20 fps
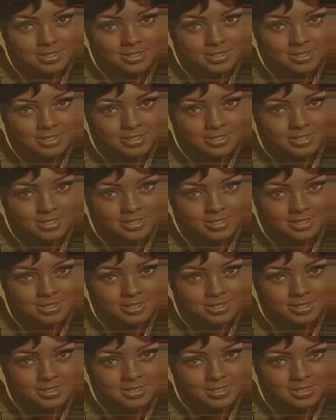
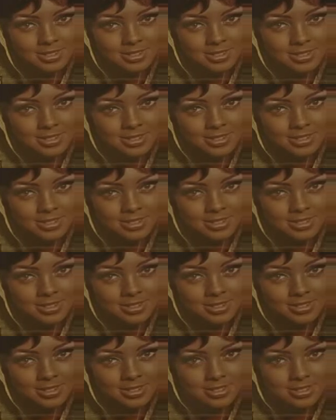
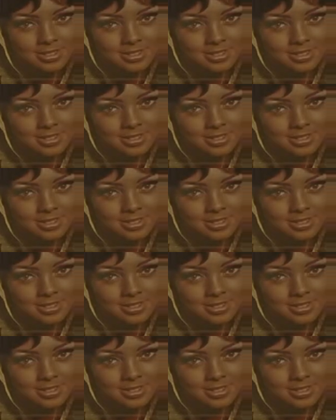(not speaking)